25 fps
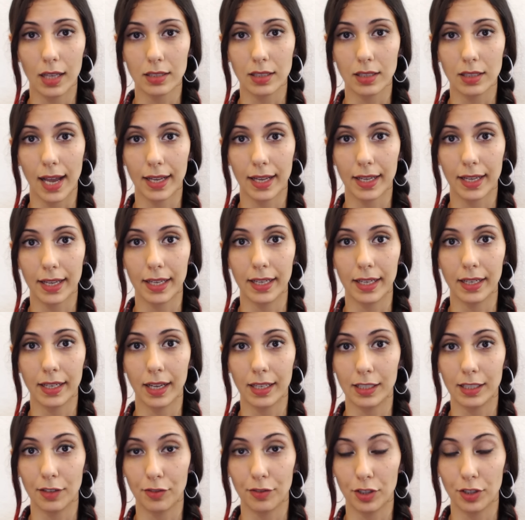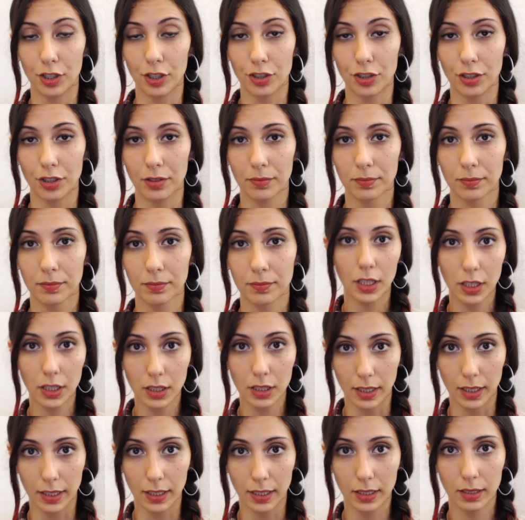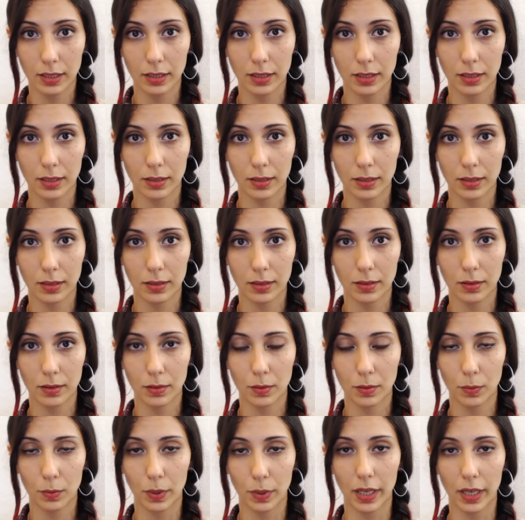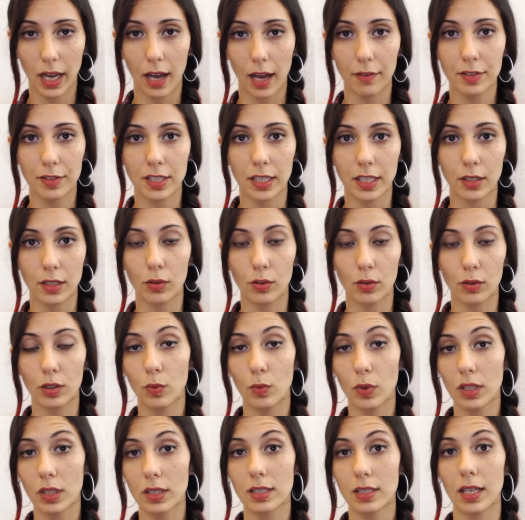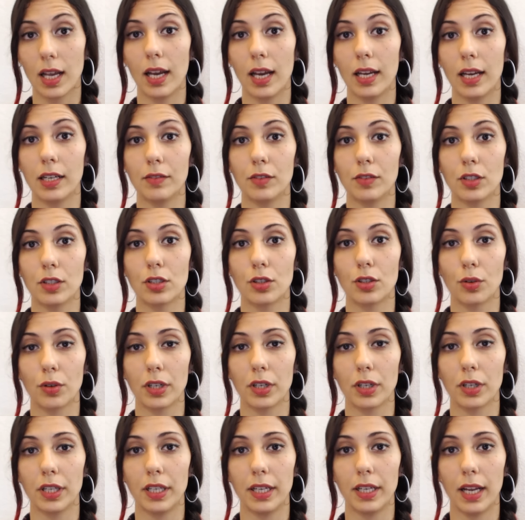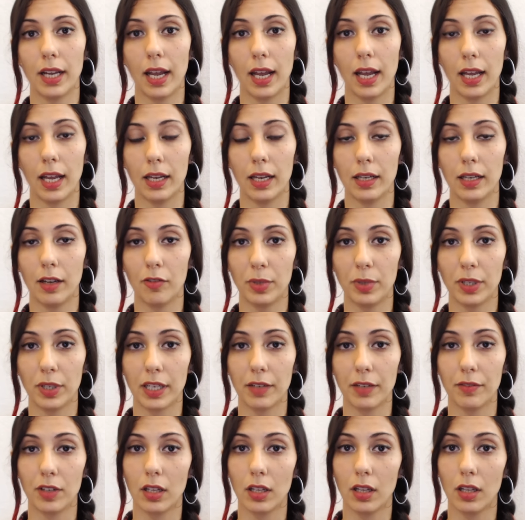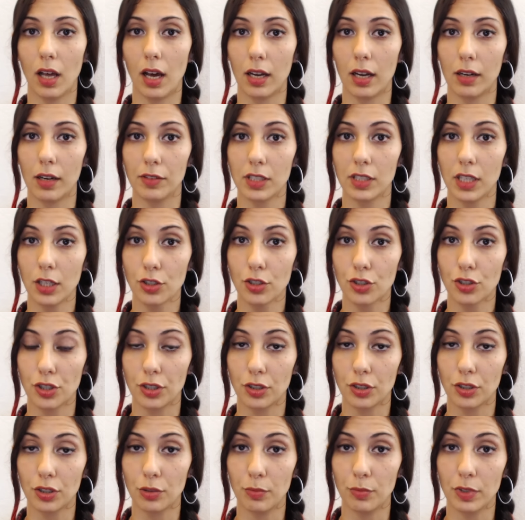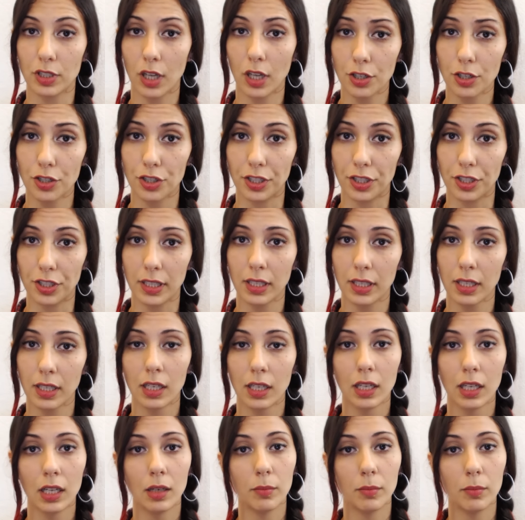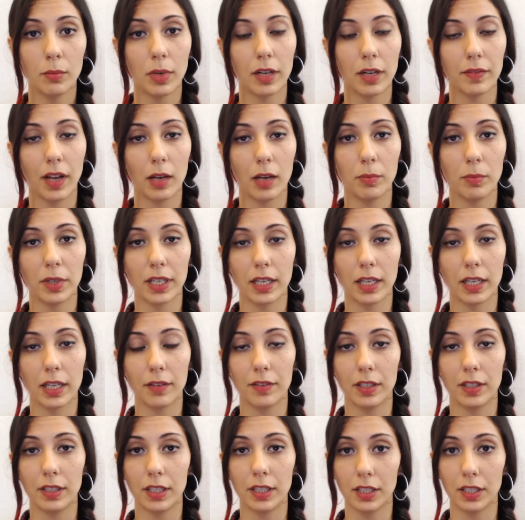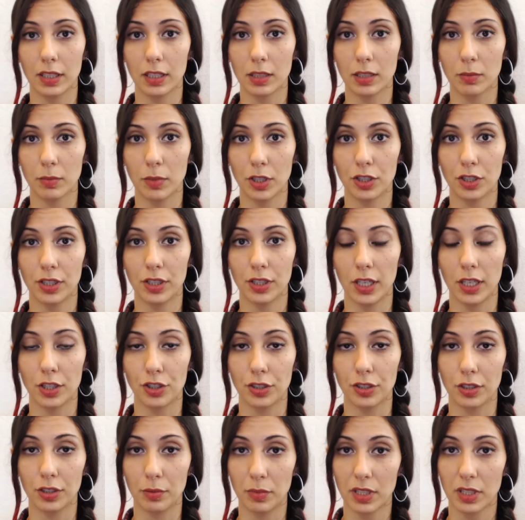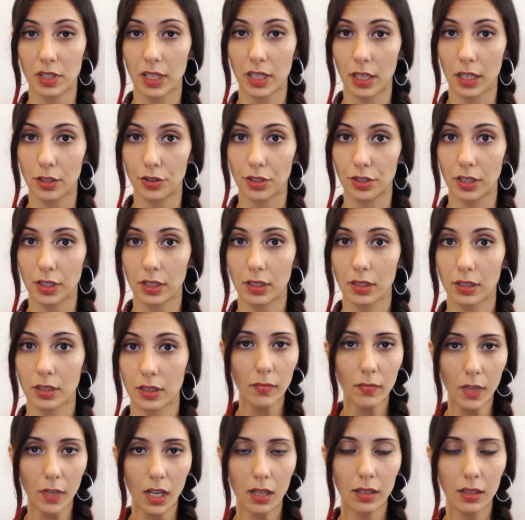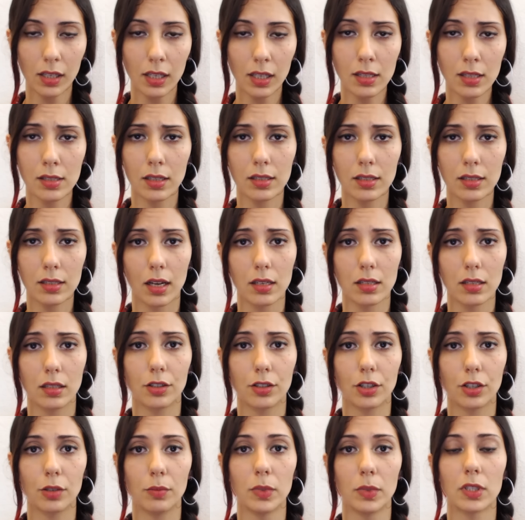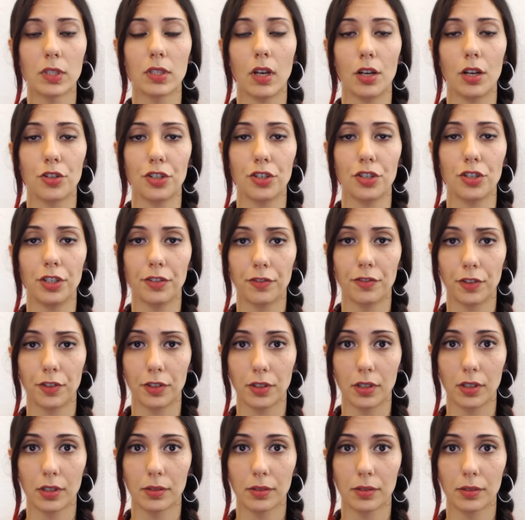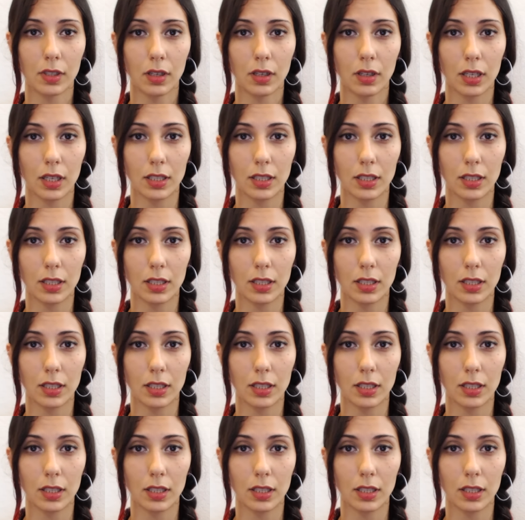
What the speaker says: as lacking a definition. Clearly, we have seen only one side of the story and have been given a lot of attention to misogyny, but have not been given nearly as much attention to misandry. Let's discuss the term misogyny further.